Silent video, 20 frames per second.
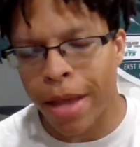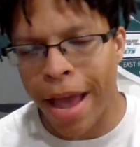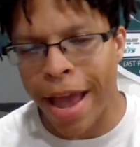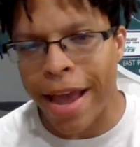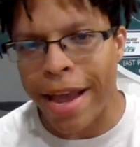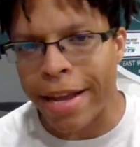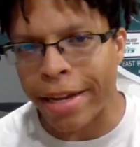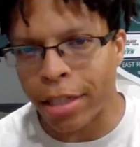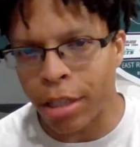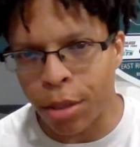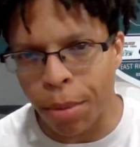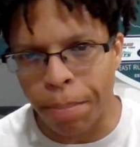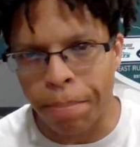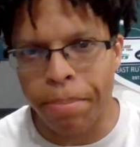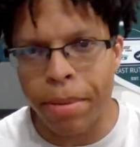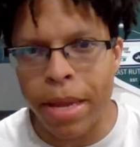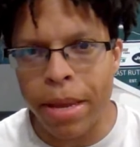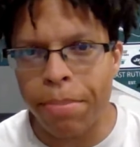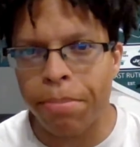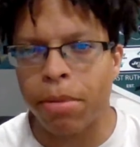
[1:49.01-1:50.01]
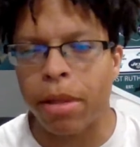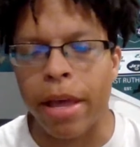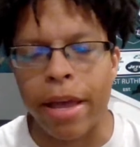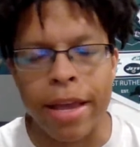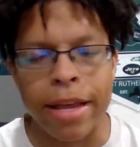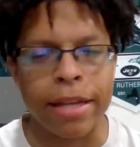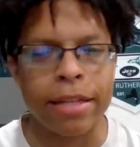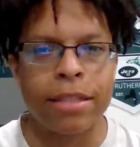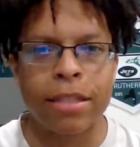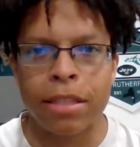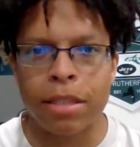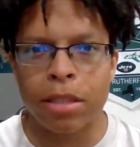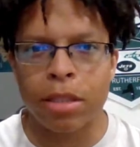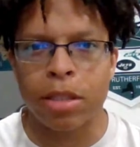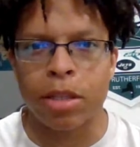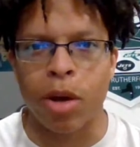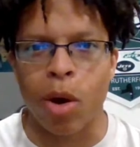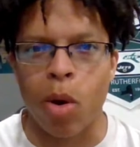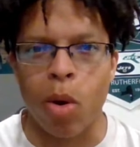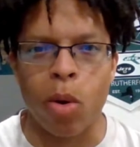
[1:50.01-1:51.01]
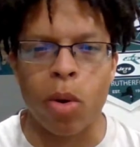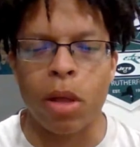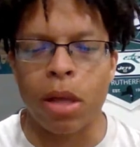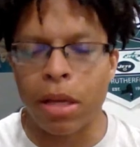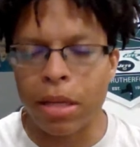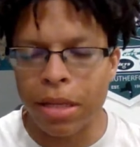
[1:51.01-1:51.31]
HB Blades. So